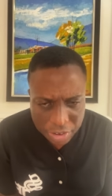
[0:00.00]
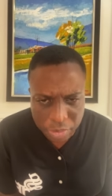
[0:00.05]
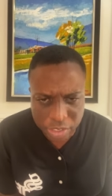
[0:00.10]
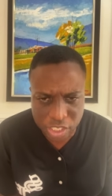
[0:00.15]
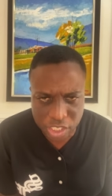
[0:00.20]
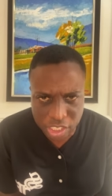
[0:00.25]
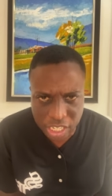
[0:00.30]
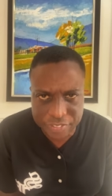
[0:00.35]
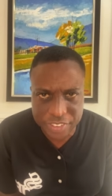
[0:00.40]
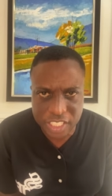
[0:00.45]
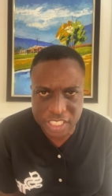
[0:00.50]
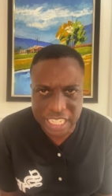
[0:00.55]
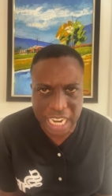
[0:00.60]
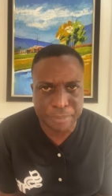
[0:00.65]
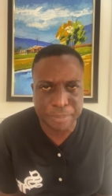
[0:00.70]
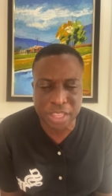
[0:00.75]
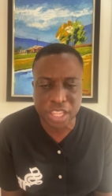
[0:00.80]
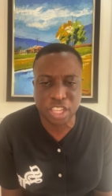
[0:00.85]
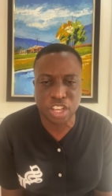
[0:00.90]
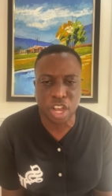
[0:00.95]
I receive it.
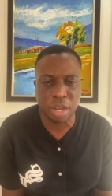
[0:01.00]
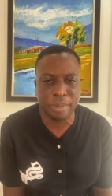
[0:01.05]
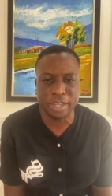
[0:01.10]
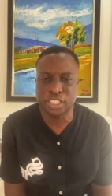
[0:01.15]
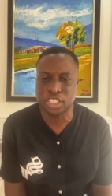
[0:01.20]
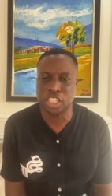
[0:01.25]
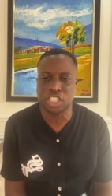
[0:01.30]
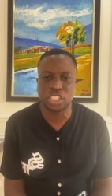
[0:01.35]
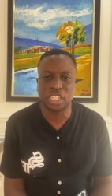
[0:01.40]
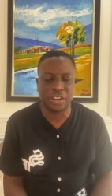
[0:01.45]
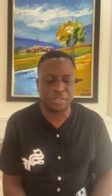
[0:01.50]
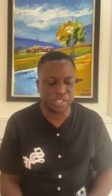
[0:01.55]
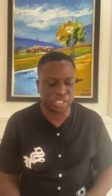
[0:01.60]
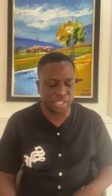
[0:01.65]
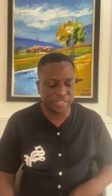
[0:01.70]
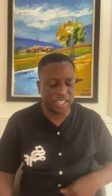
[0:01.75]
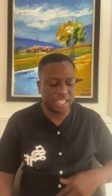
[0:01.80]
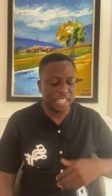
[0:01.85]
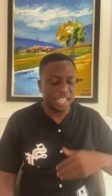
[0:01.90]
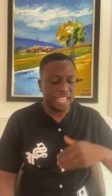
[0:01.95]
Type in the comment section. I
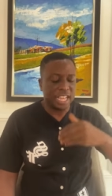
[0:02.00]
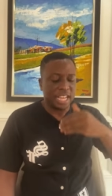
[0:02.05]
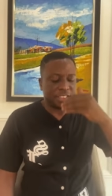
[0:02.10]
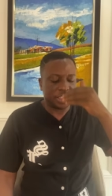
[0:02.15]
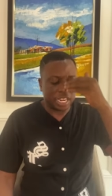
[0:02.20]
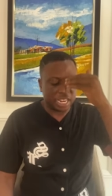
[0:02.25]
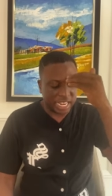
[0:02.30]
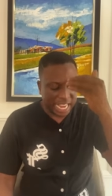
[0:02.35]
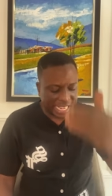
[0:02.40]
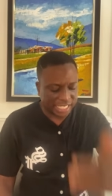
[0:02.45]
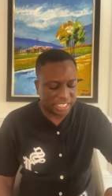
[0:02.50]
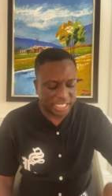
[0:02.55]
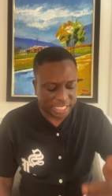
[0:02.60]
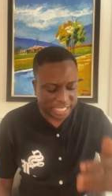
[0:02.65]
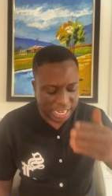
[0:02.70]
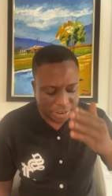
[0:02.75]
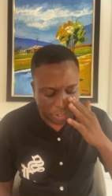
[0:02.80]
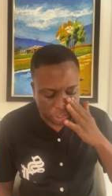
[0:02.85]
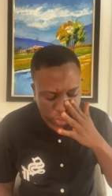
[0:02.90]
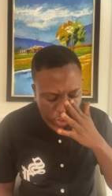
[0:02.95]
receive it. The last
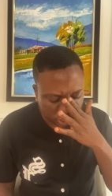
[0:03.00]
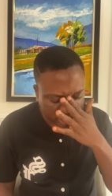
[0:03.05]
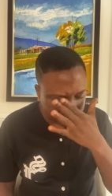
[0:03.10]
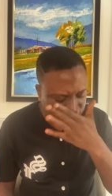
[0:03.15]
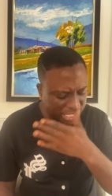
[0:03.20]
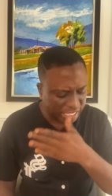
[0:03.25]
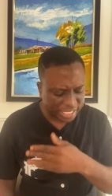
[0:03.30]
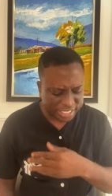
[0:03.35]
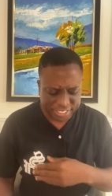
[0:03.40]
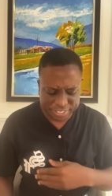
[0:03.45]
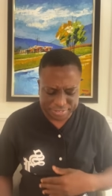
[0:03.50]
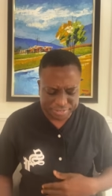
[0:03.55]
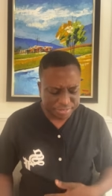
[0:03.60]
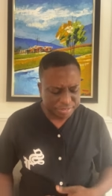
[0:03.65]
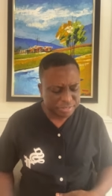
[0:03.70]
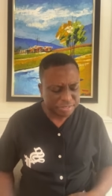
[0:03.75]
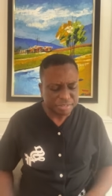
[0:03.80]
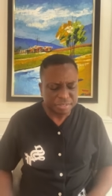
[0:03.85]
declaration is this.